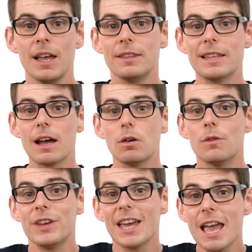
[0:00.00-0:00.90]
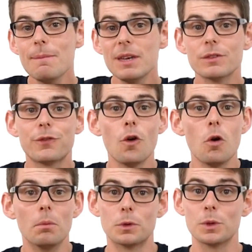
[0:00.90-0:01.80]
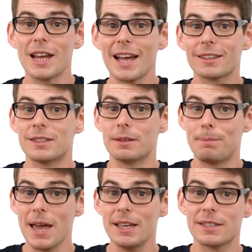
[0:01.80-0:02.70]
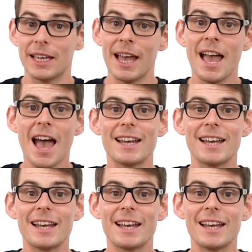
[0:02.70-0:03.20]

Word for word: Now, the amine formed would act as a base here